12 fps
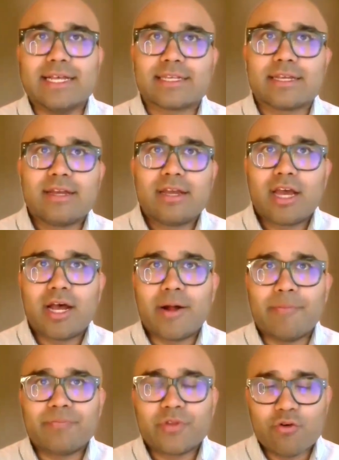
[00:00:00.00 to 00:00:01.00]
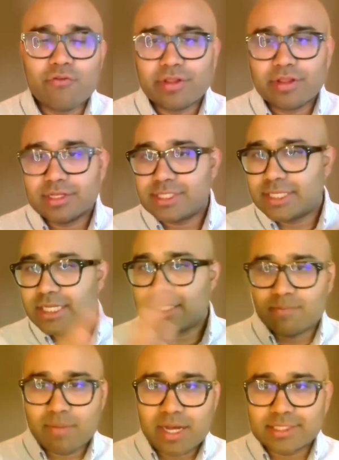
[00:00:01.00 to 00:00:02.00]
as, over the
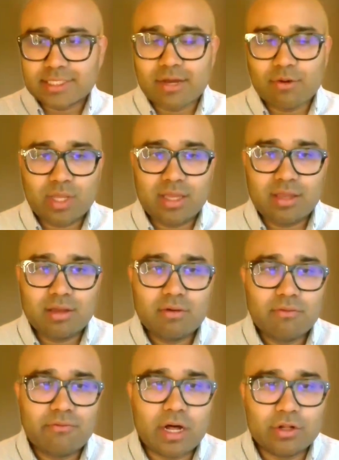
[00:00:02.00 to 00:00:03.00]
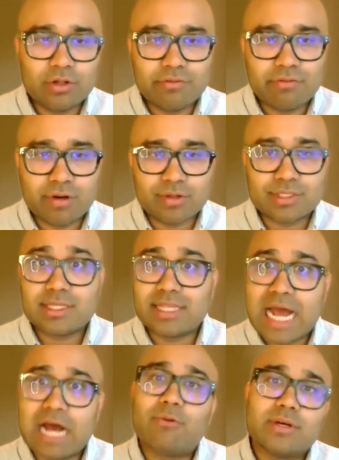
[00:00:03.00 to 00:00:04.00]
6 months that we followed folks,
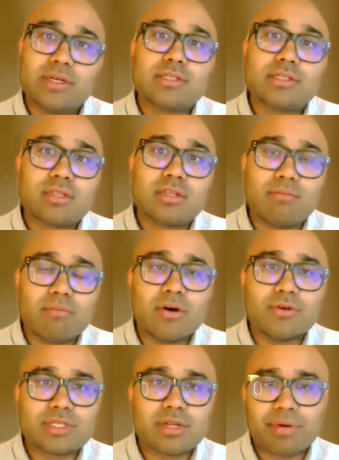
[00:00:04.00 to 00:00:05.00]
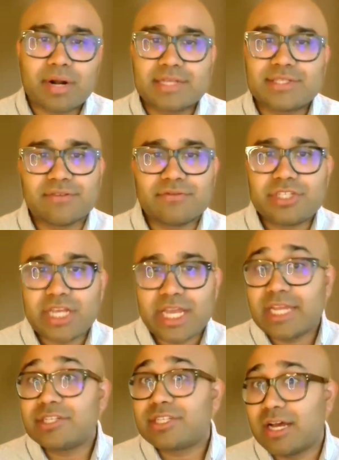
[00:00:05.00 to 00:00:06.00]
that was the most impressive
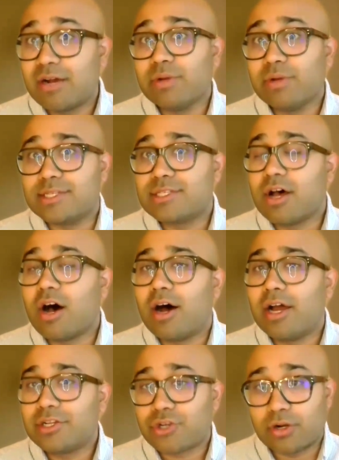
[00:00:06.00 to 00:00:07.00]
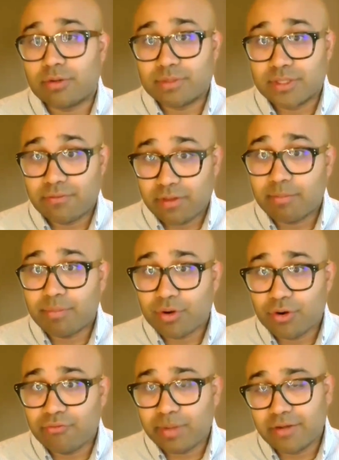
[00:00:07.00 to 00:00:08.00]
change that we saw in terms of the
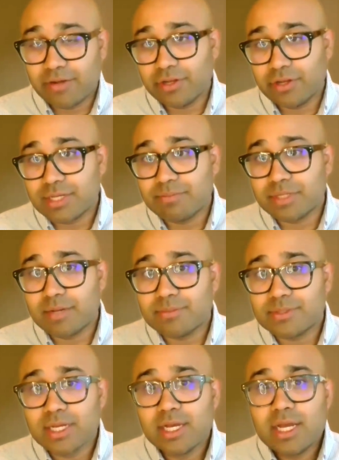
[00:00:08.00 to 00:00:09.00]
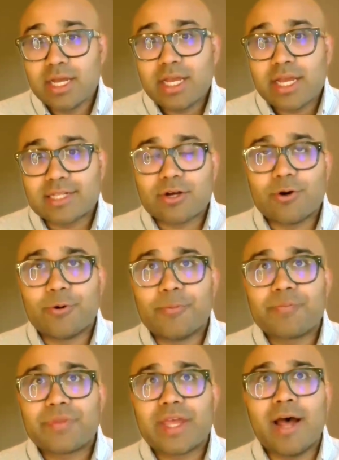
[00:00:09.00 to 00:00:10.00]
improvement of their symptoms. And
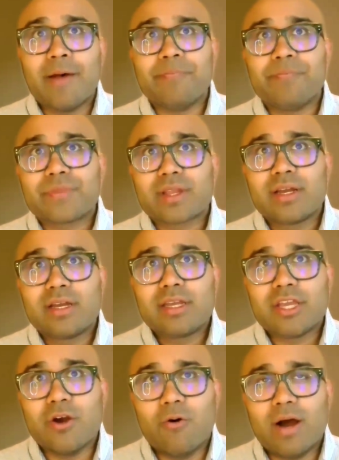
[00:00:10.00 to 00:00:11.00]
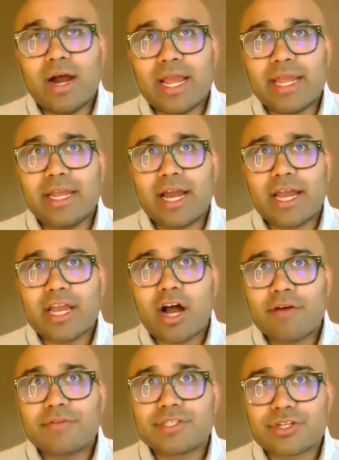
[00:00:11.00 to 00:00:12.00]
so, I
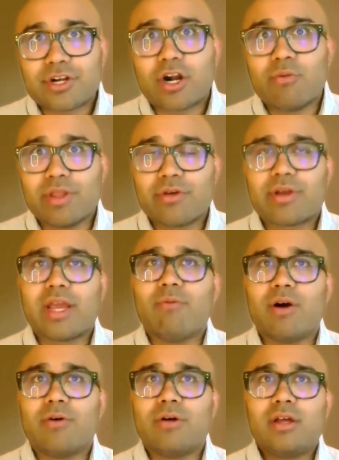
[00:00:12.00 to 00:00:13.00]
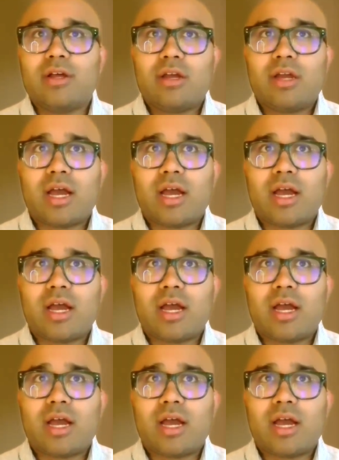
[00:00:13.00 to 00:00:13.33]
often start with, okay, well,